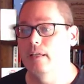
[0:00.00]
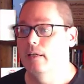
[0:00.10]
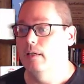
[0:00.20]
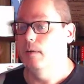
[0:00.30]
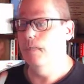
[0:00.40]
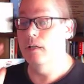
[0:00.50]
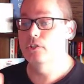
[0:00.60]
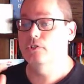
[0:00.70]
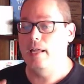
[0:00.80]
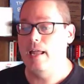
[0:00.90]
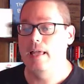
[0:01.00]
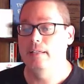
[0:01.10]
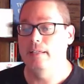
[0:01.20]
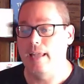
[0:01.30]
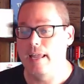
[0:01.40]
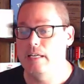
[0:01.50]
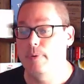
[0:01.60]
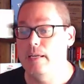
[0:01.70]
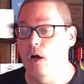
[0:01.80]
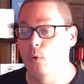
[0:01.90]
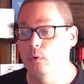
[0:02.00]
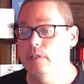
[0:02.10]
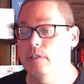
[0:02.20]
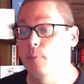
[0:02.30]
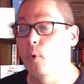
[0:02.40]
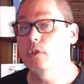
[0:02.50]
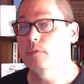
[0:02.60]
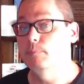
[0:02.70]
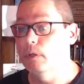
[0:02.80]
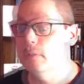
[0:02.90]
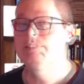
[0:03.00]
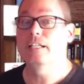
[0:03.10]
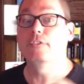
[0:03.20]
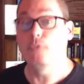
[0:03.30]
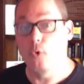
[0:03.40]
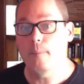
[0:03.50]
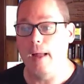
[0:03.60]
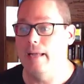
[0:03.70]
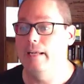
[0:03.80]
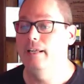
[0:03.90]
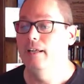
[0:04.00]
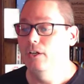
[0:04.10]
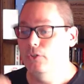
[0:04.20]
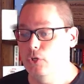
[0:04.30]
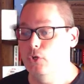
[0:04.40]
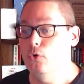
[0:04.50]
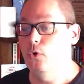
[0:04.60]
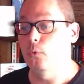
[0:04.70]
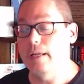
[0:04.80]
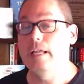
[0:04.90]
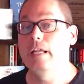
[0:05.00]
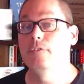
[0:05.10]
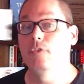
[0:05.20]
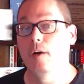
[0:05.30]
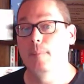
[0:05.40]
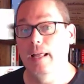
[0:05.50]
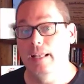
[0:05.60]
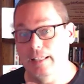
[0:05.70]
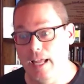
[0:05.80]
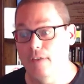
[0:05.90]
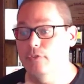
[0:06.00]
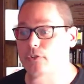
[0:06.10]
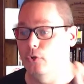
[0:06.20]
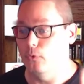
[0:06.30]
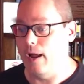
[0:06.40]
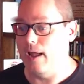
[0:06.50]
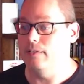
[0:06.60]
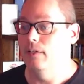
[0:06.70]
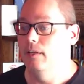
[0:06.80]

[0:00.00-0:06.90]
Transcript: but understand that KDP only supports books that are formatted to read from left to right.